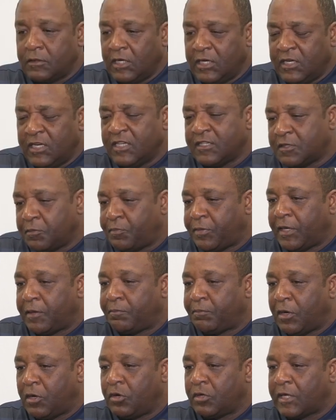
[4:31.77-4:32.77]
It is a
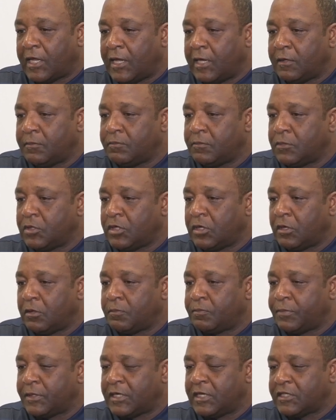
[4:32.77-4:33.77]
big ball game, you know,
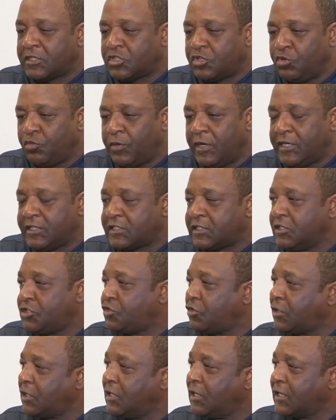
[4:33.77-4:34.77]
but there's two ways
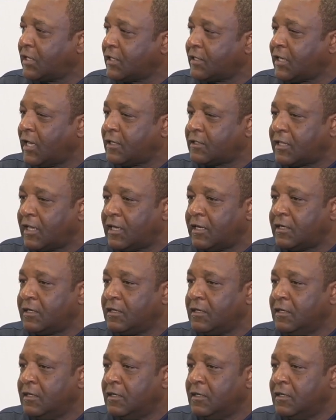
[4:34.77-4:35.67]
that you can look at that thing.